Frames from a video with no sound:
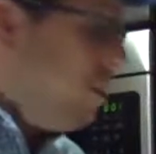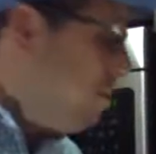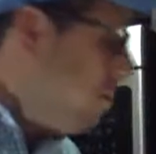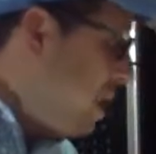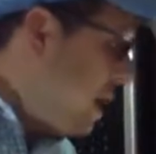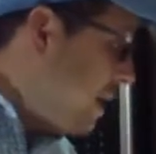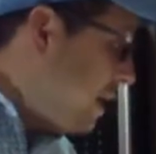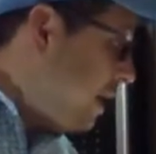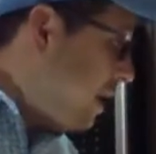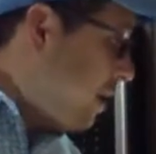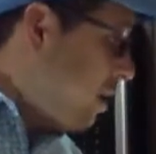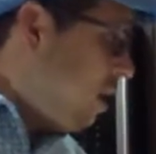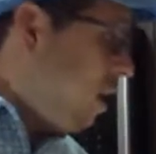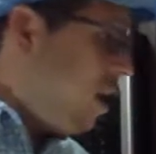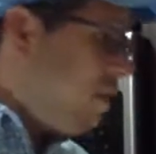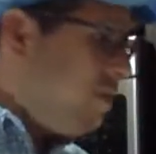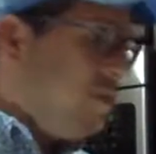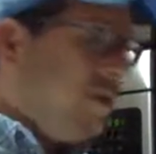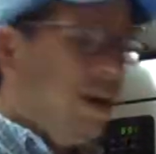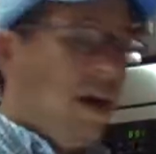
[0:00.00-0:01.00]
making
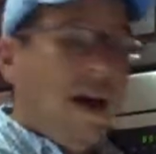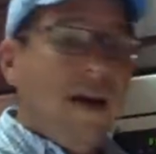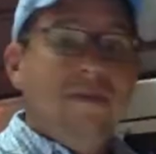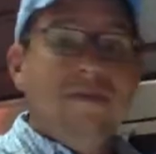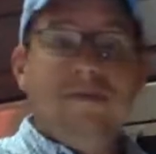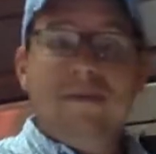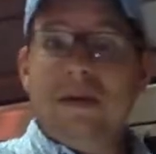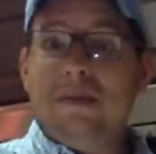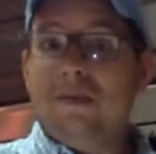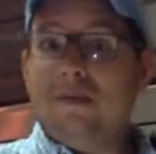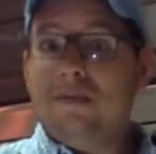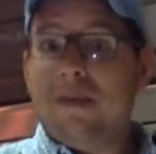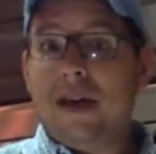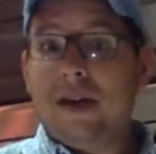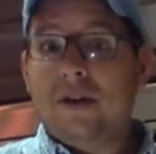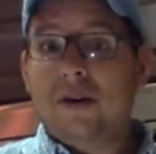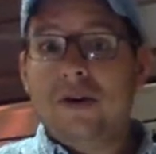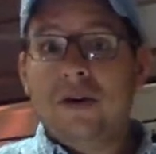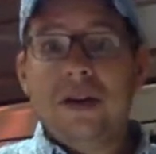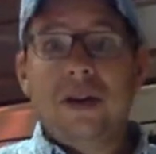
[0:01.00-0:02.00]
coffee. People make
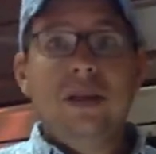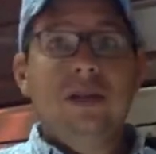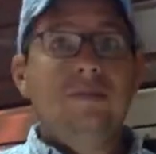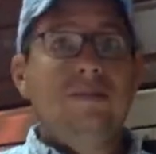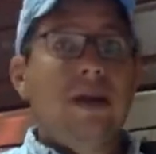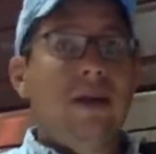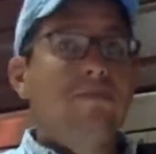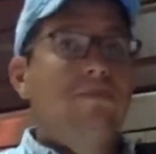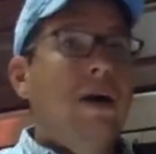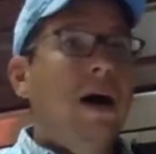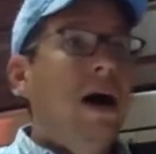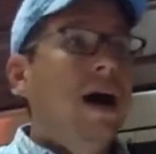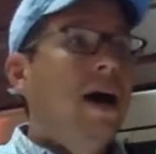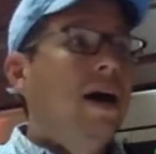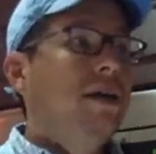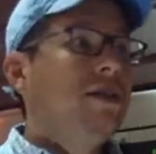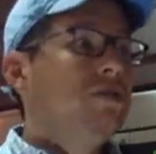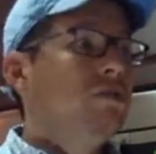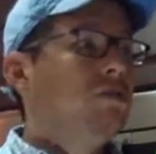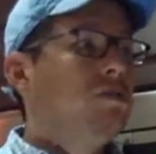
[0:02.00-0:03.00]
cookies, make
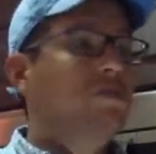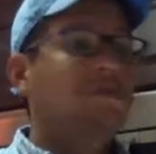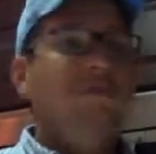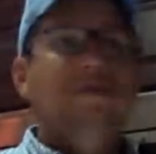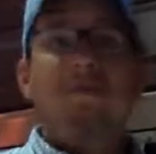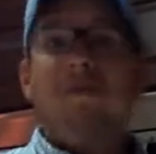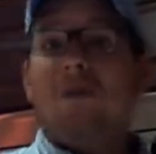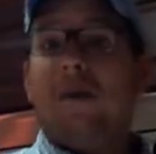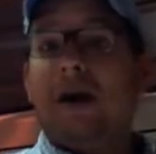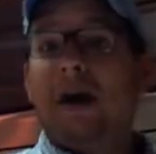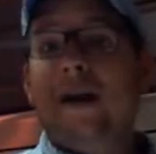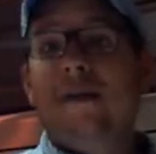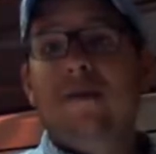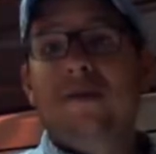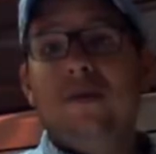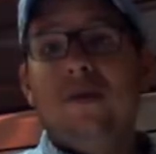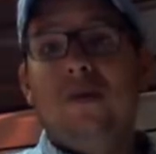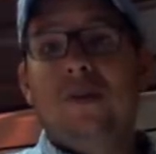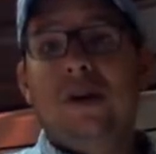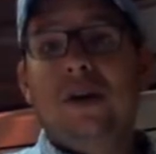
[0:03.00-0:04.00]
pies, whatever
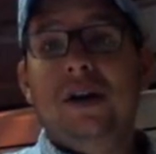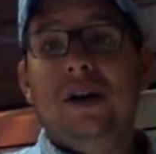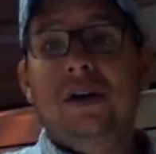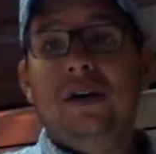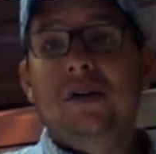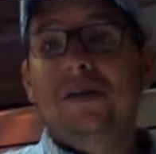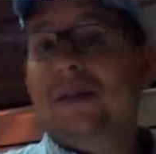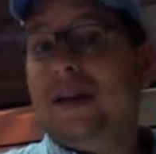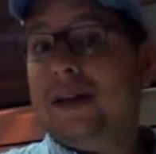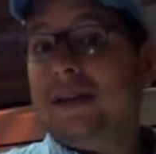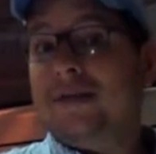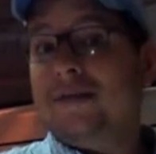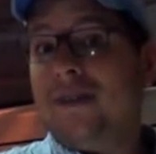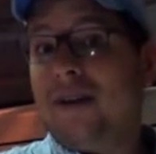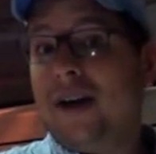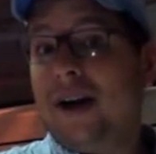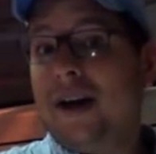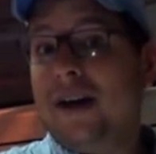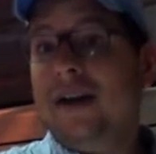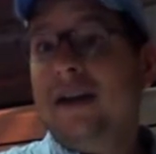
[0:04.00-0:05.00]
you want to do, that's
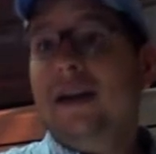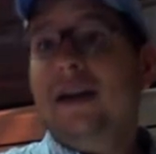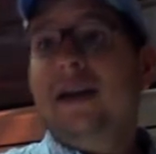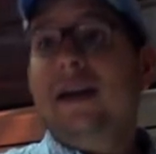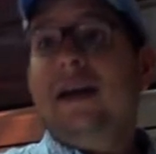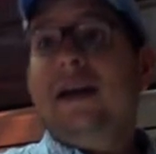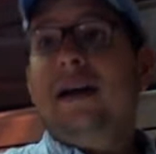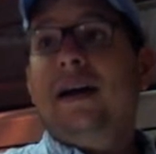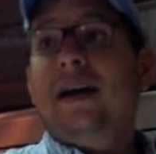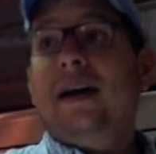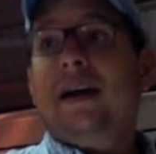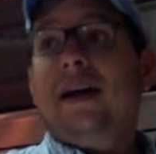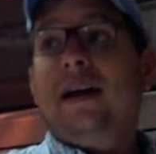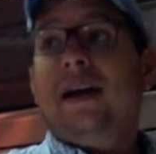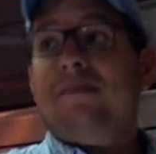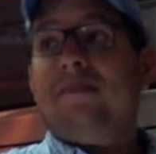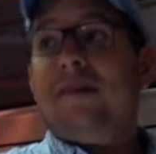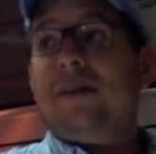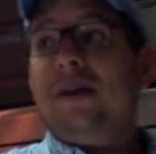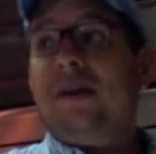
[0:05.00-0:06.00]
fine.
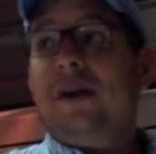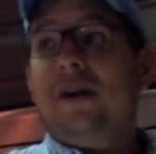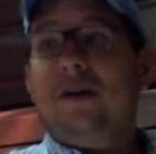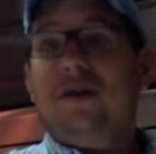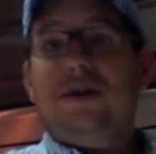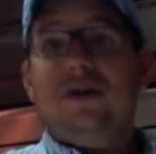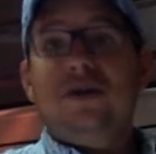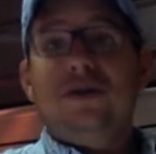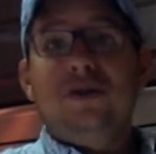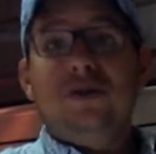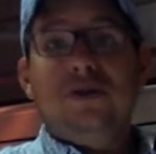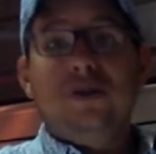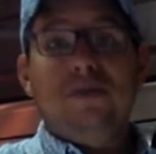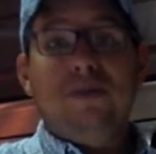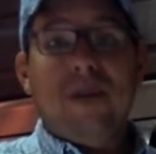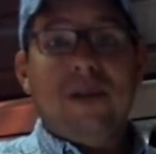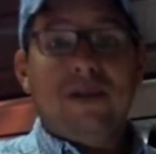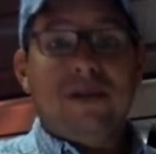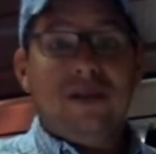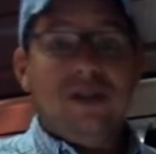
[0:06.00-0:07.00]
Just use your
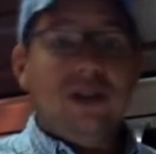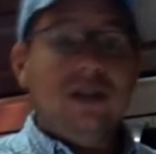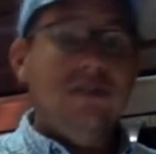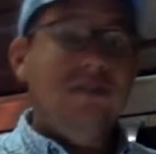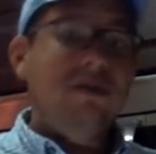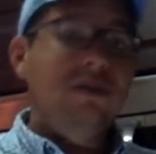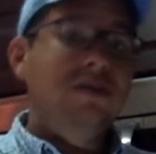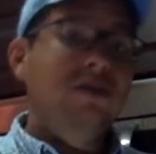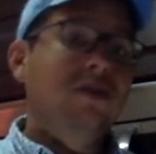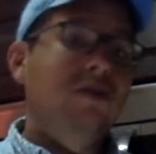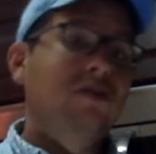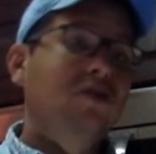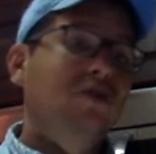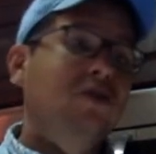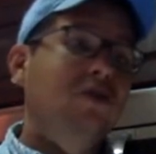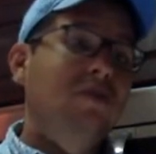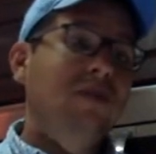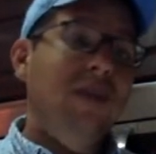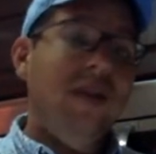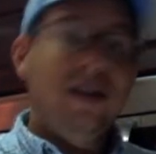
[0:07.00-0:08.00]
best judgment. Don't show
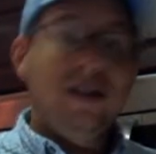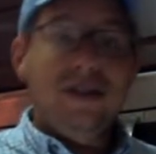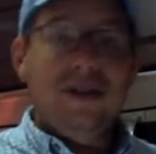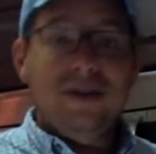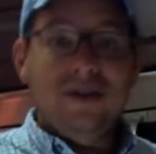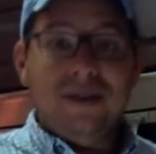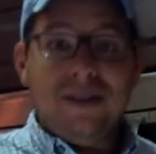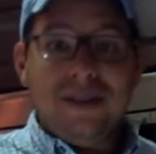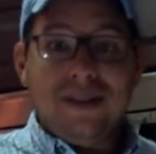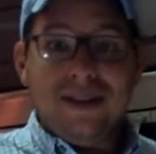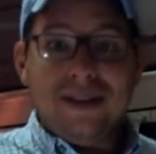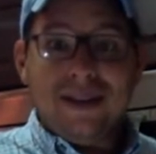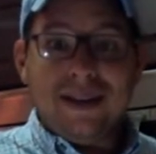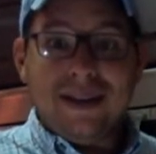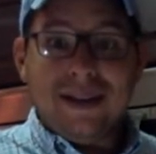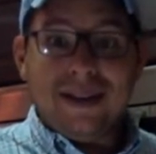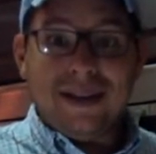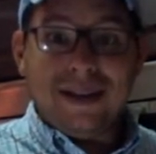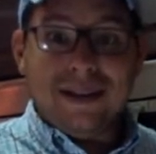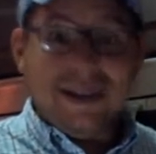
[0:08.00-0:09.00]
me how to do anything
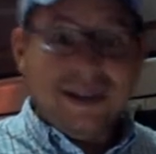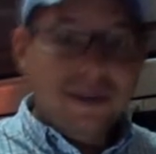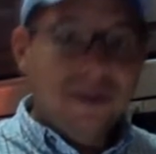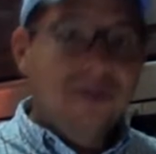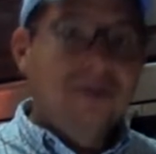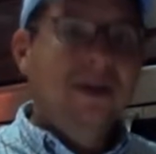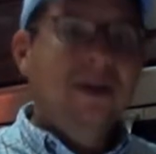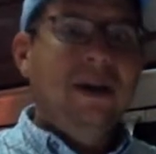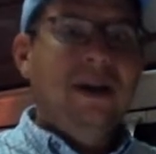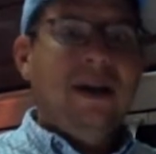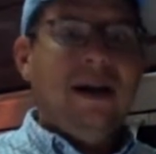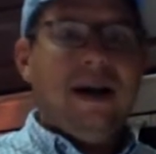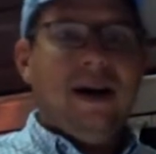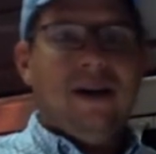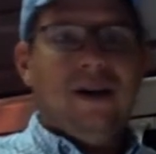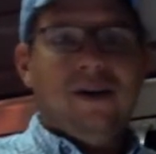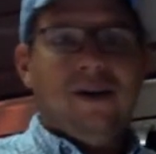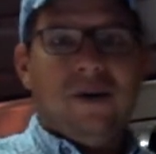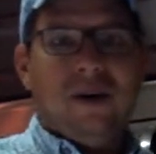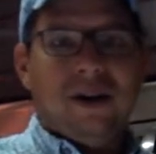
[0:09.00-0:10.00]
illegal. I
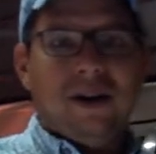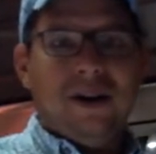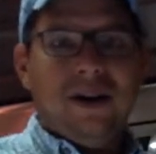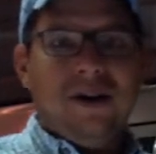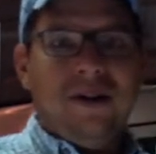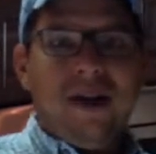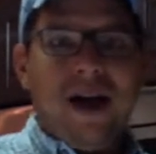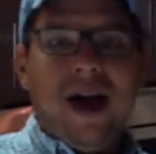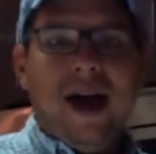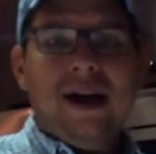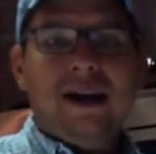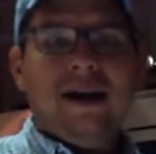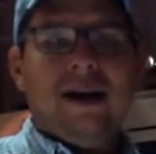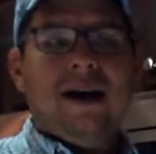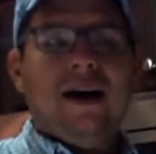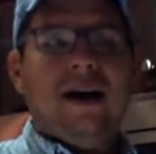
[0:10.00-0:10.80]
don't want to know that.